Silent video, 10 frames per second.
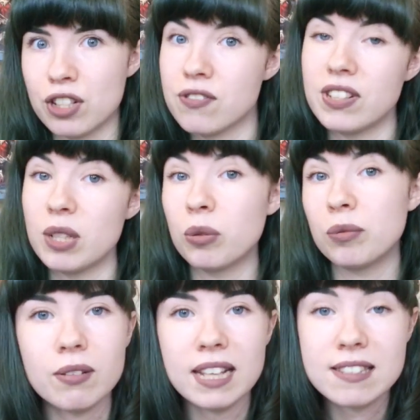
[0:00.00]
first video.
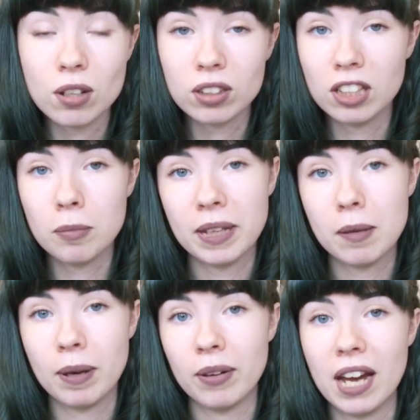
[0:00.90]
So let's talk a little bit
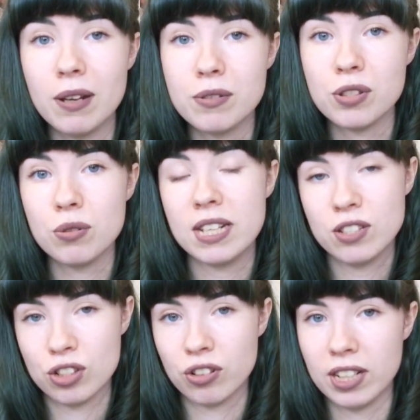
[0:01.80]
about how to
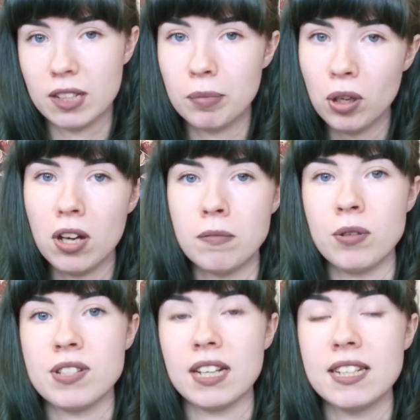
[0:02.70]
integrate the plot
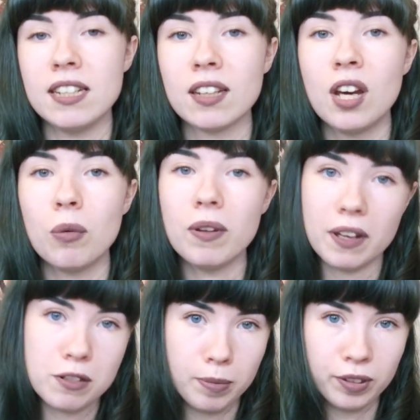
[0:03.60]
embryo technique with
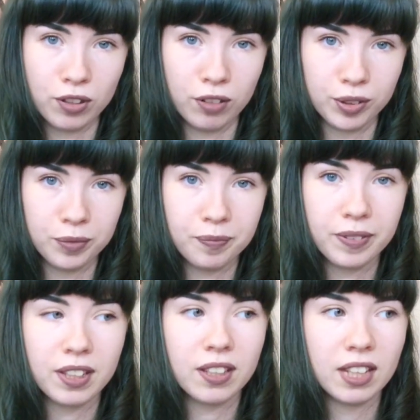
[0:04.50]
How to Build a Novel.
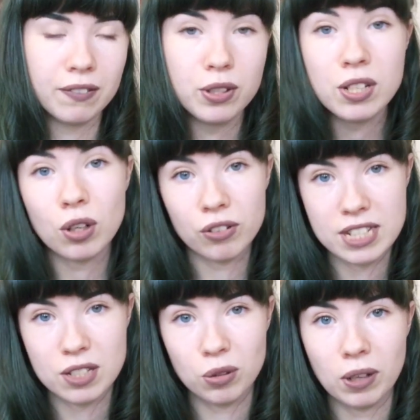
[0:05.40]
If you didn't
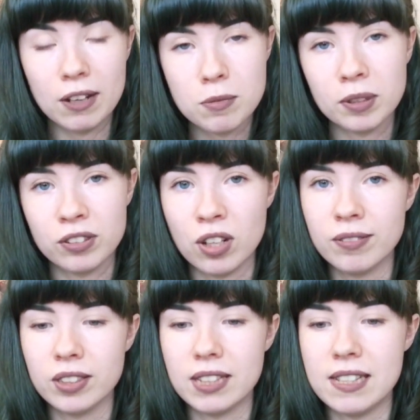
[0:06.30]
already know, How to Build a
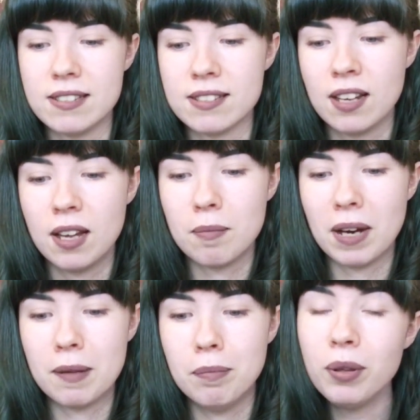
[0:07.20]
Novel is
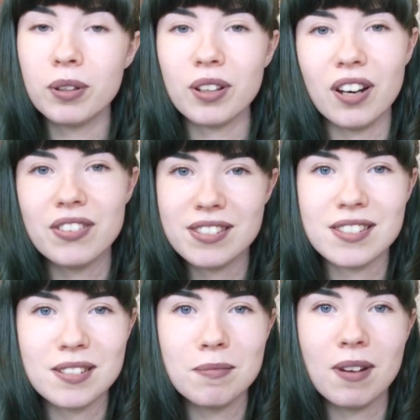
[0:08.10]
my book of the
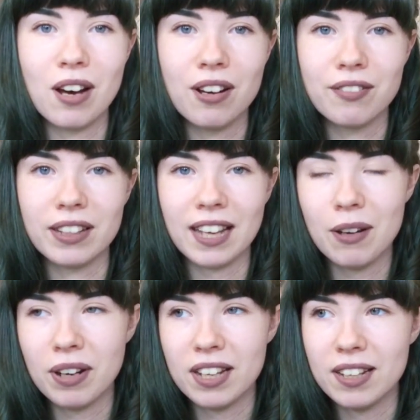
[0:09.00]
system of like
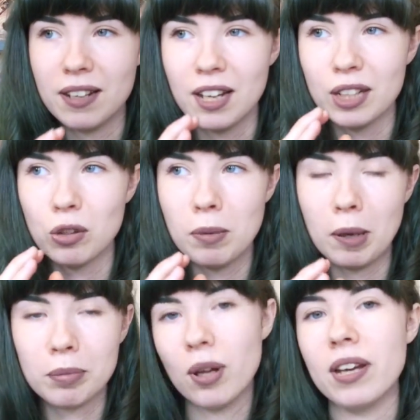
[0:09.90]
how I go
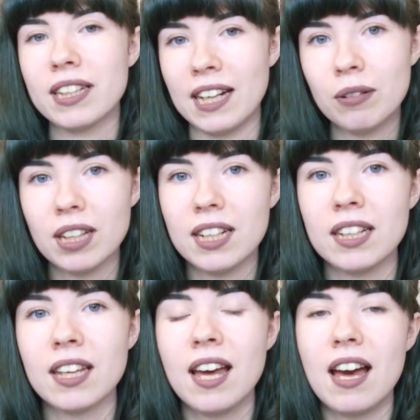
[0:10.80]
about plotting and
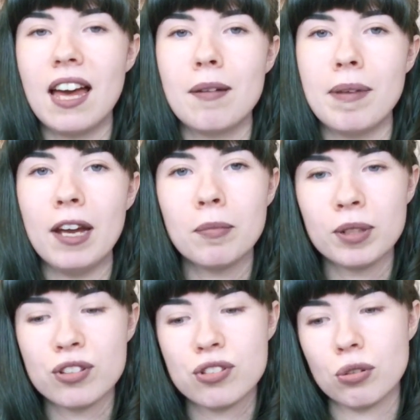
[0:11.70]
outlining. How to
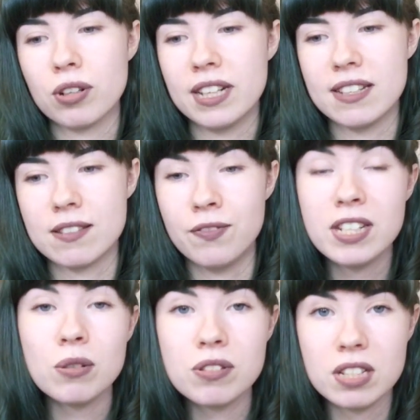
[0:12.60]
Build a Story is the
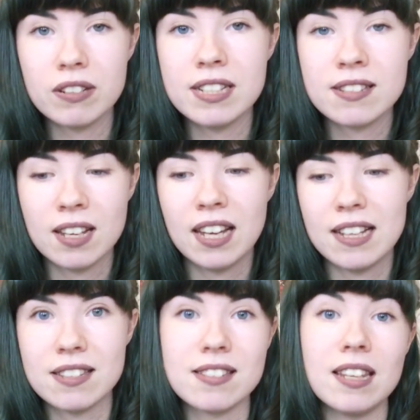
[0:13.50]
video series.
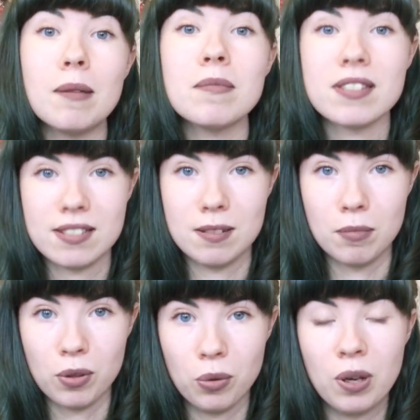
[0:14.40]
It's the same
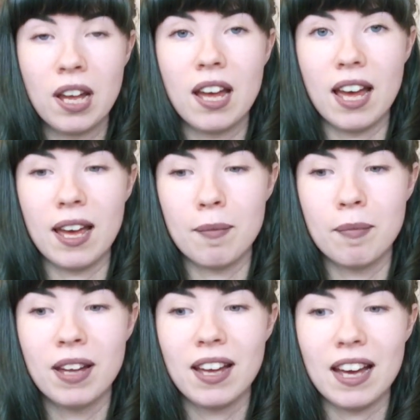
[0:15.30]
system though,
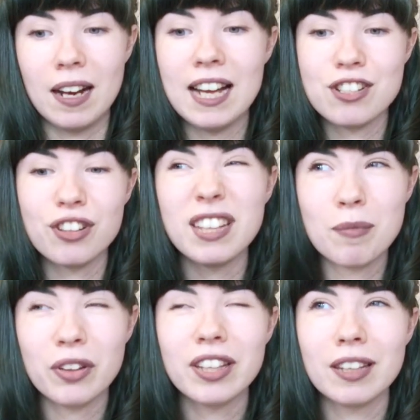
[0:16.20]
and actually I'm
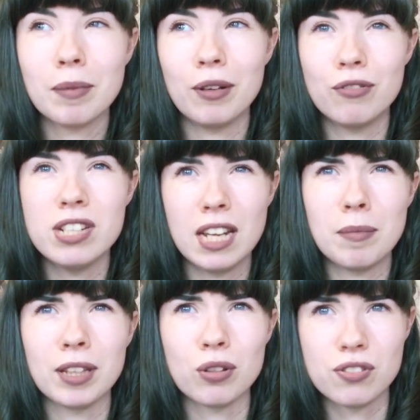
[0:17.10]
thinking about
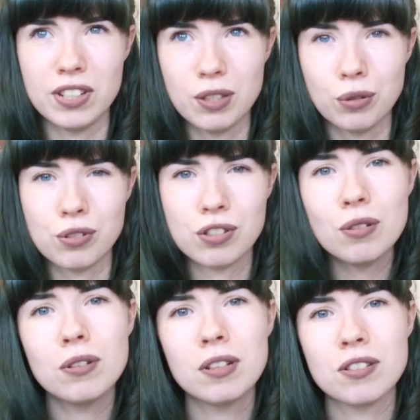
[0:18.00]
renaming those videos
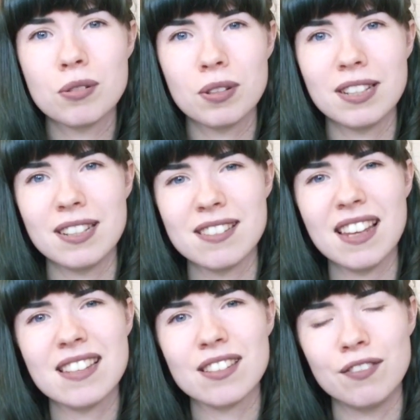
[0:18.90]
soon so that it's
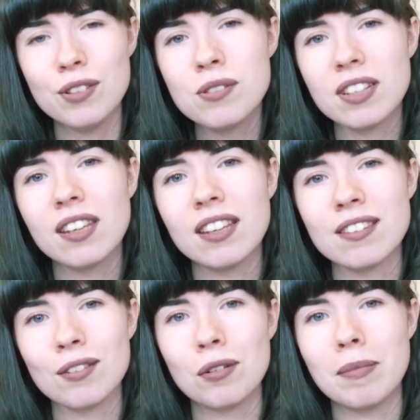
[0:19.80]
less confusing,
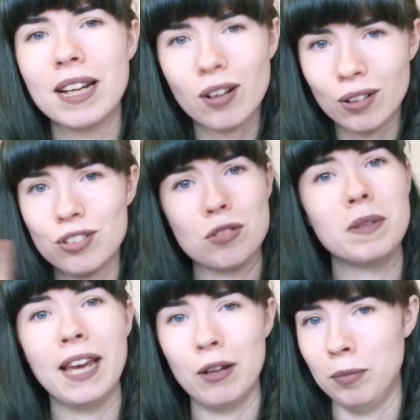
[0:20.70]
so it might just
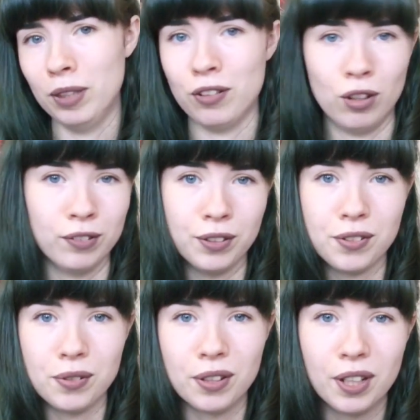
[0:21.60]
be How to Build a Novel
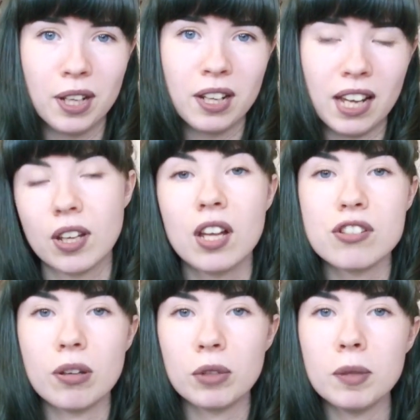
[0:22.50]
soon.
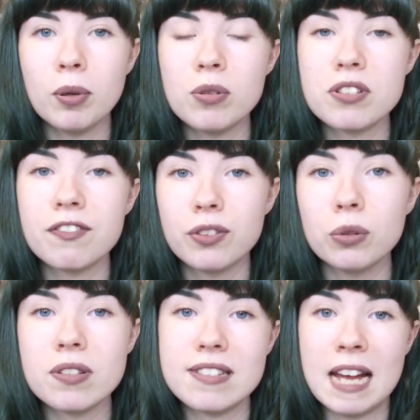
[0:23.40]
So I'm going to post the
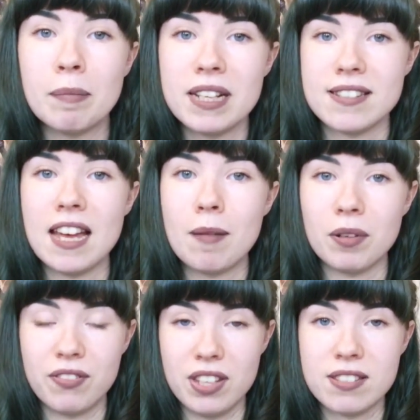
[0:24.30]
full step-by-step
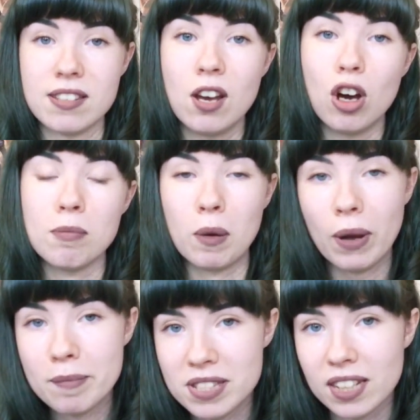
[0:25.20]
of this on my
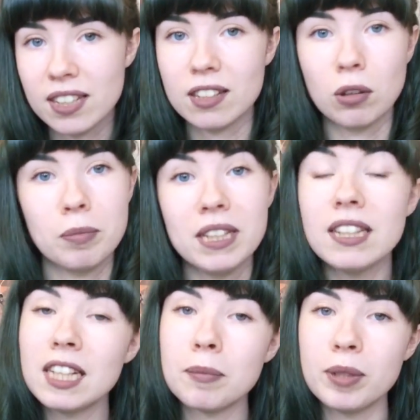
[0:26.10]
website. There will be a
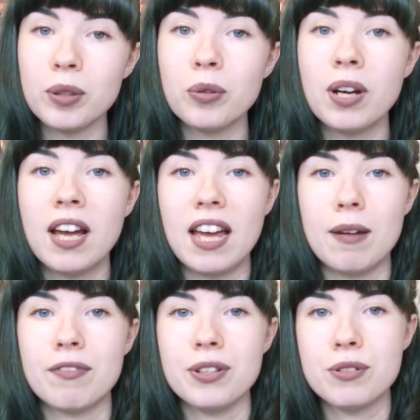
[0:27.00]
link below
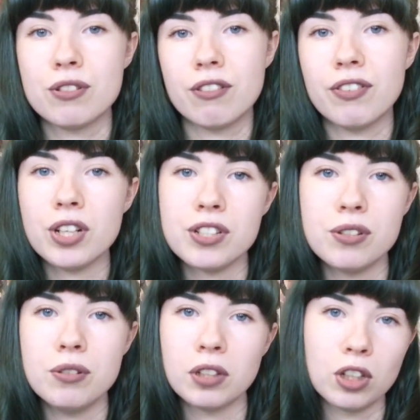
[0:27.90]
for you to refer to.
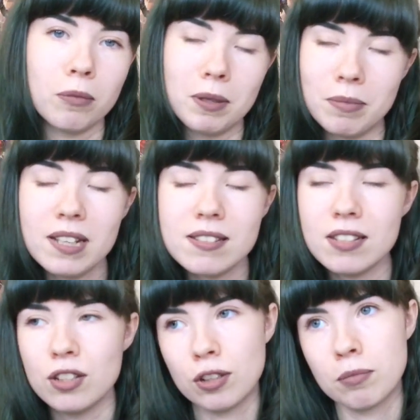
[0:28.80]
You can copy and paste
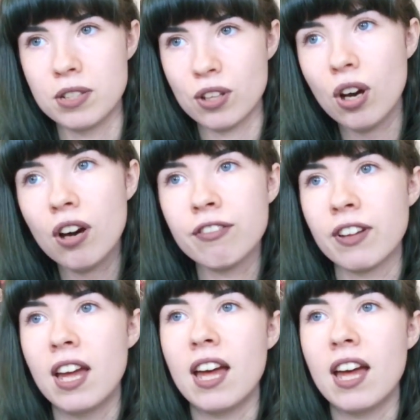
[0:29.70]
it, you can print it off.